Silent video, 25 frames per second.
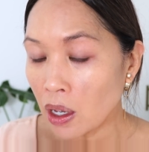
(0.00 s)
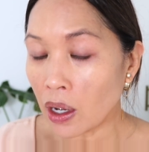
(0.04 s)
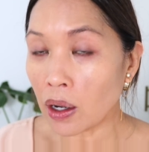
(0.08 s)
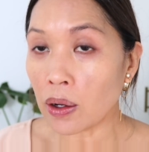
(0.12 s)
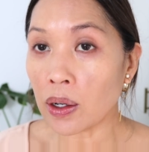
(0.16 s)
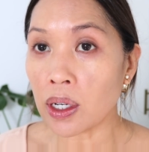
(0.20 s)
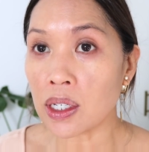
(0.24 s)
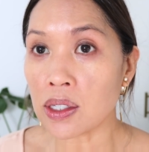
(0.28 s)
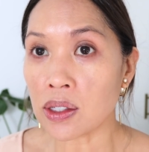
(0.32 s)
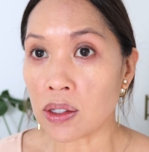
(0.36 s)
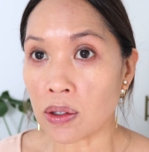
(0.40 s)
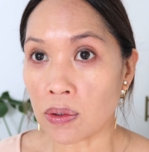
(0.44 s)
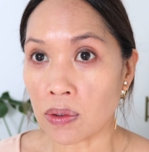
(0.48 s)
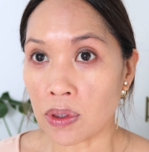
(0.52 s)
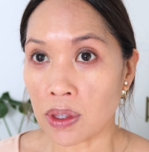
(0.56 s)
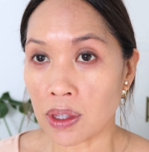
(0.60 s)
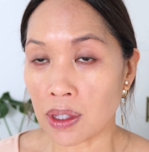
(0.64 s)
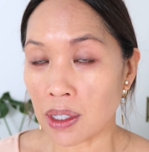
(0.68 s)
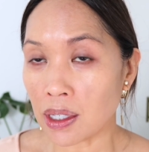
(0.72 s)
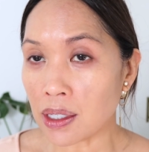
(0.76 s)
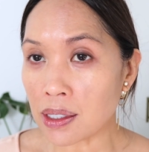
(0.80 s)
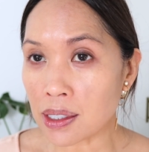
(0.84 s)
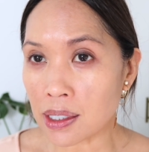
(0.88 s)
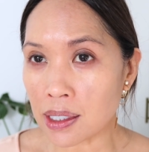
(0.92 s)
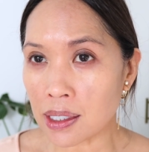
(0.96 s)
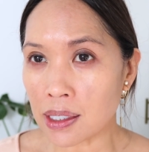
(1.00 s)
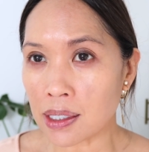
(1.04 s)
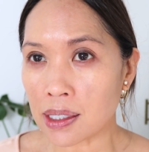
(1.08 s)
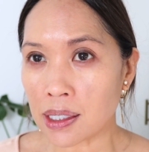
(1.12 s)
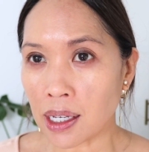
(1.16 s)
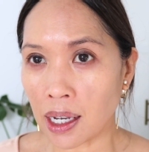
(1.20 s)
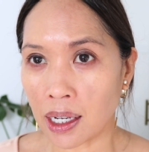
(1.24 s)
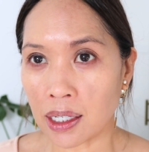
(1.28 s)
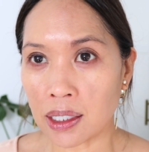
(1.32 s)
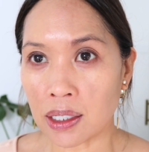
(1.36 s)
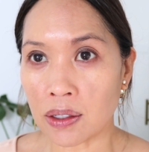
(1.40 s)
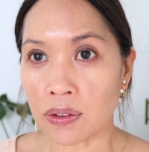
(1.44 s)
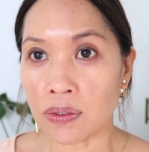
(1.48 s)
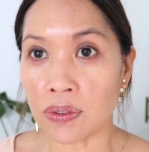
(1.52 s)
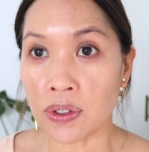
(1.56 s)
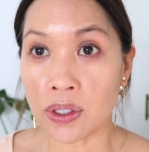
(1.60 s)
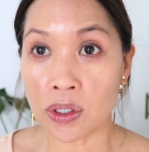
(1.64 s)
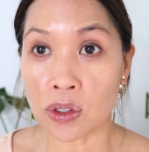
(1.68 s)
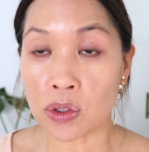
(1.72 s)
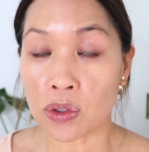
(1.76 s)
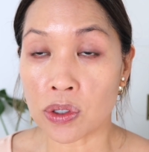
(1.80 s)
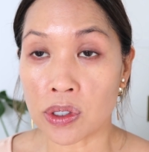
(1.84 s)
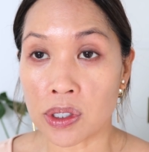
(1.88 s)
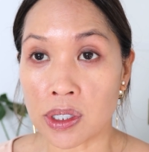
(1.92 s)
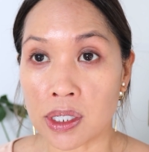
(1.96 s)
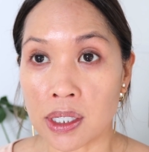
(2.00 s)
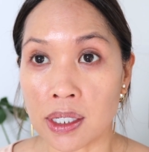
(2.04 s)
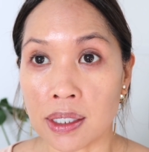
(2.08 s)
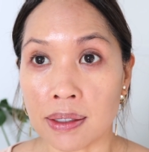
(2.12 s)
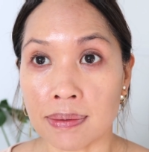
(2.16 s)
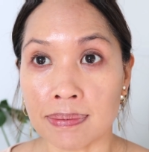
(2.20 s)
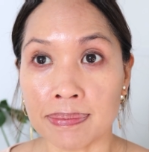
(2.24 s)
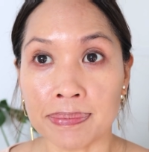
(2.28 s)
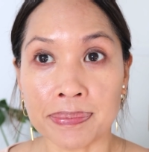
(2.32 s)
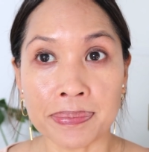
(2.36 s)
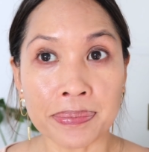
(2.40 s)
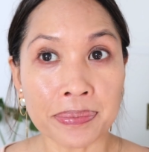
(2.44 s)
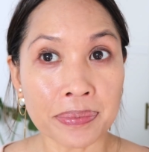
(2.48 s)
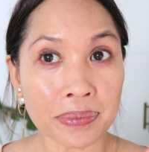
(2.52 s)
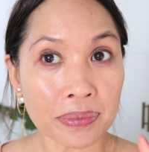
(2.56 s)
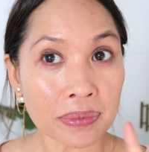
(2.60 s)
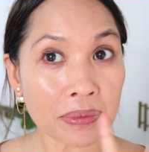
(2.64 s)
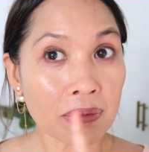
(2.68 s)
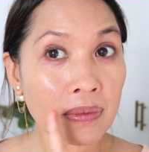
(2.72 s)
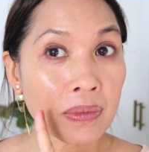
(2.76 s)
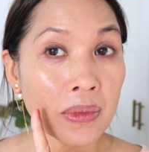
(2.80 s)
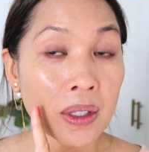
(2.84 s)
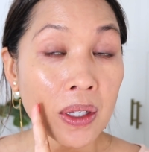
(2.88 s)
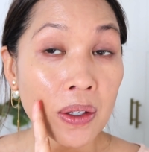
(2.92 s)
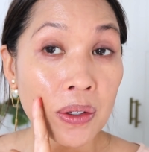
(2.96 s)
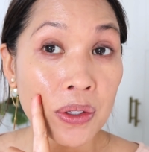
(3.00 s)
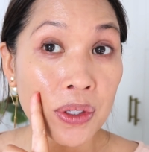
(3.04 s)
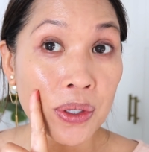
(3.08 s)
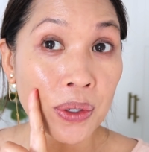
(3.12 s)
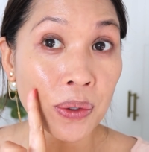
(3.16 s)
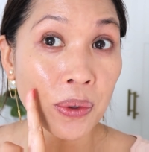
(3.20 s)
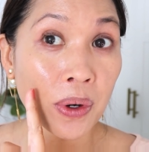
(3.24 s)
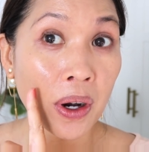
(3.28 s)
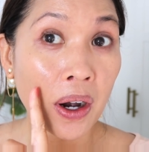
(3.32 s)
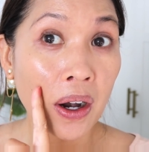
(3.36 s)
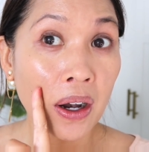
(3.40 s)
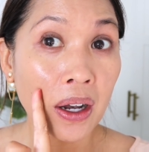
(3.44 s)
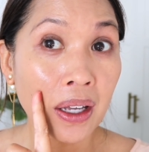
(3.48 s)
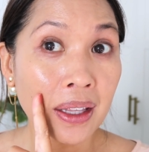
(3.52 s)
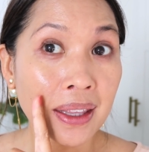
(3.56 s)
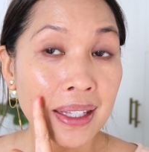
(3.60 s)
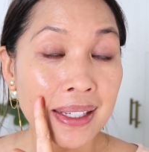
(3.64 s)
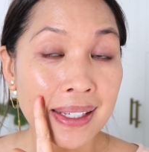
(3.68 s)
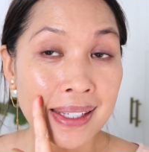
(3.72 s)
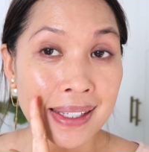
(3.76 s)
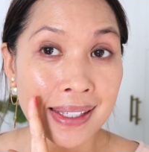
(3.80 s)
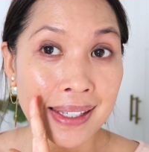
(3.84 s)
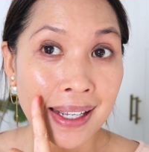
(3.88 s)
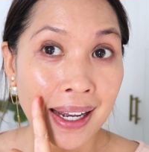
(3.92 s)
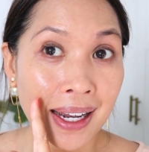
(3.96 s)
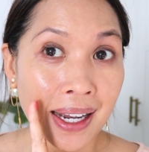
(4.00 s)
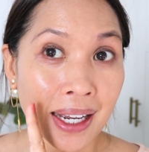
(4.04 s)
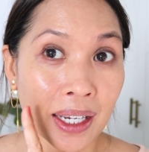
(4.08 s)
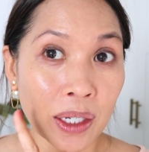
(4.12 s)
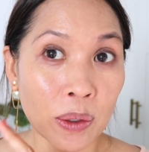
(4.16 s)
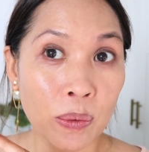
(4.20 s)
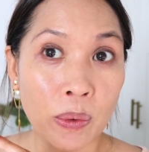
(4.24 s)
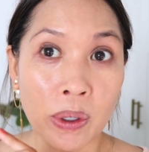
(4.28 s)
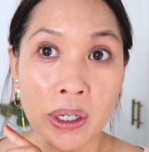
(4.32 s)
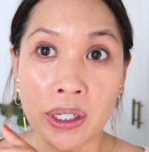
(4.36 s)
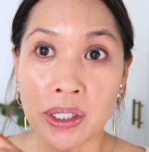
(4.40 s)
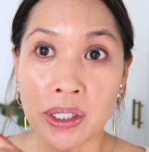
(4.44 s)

Okay, so this is kind of interesting. So on this side where